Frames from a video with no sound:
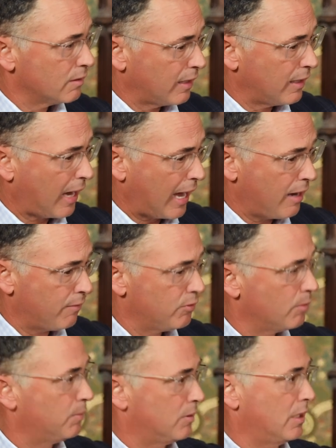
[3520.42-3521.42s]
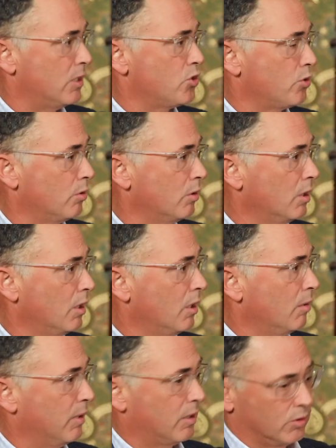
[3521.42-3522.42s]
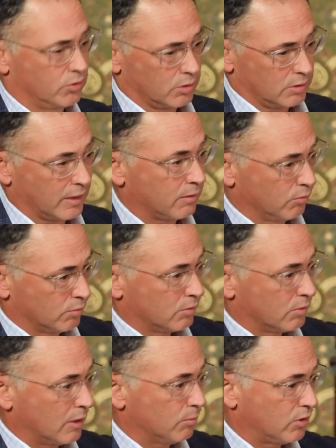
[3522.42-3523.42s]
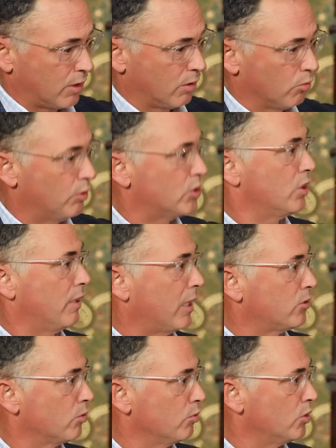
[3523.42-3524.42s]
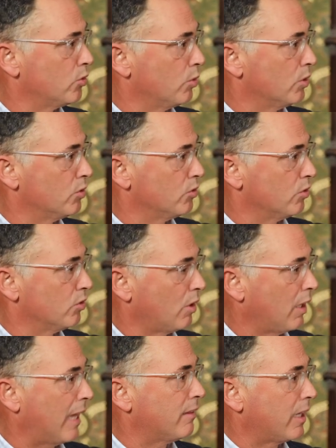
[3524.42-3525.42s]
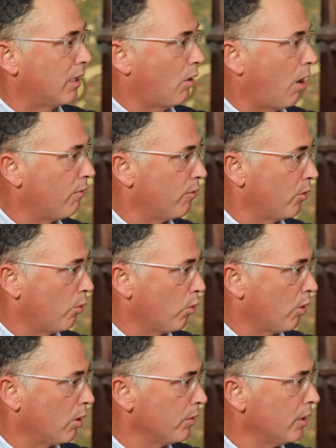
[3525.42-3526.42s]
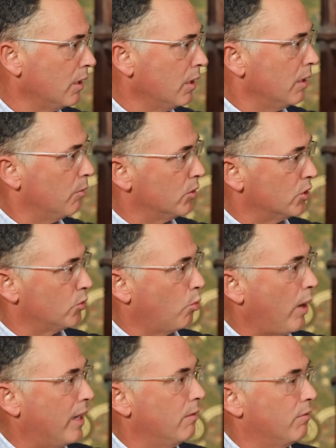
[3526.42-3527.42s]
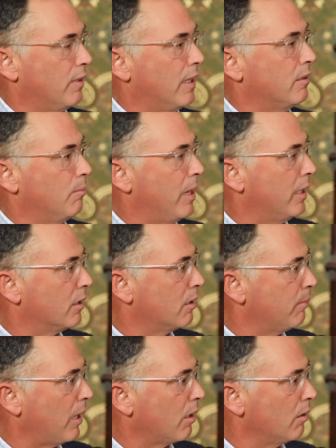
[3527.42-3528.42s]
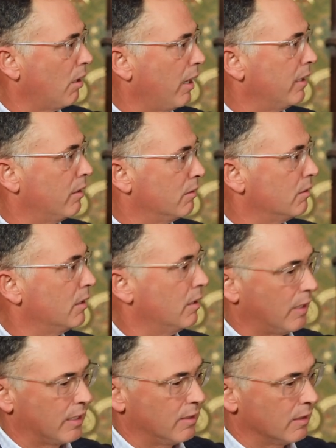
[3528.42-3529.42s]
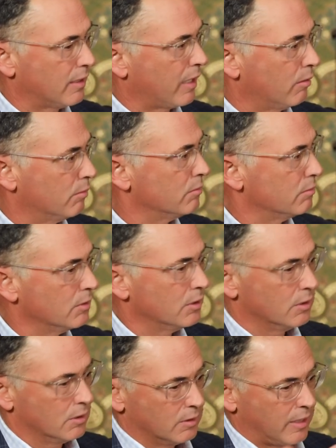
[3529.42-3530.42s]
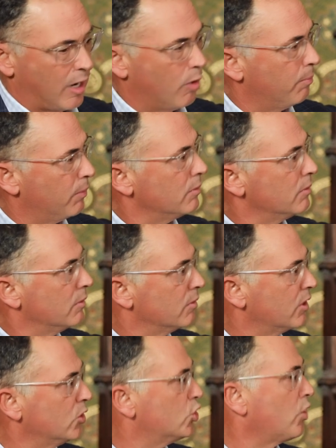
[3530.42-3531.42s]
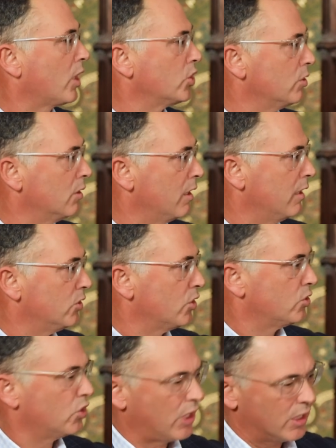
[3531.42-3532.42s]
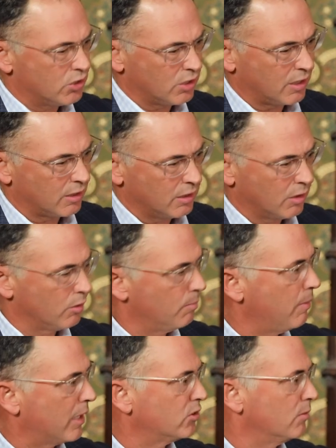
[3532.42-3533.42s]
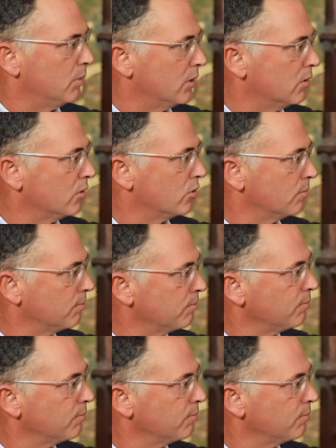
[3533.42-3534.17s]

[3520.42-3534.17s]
they have the potential because, like Tim said, they're rich in natural resources. There's a lot they can offer the world. We're just waiting for that demand to come back online, and, and I think that'll help construction and just change the, you know, the mix of business.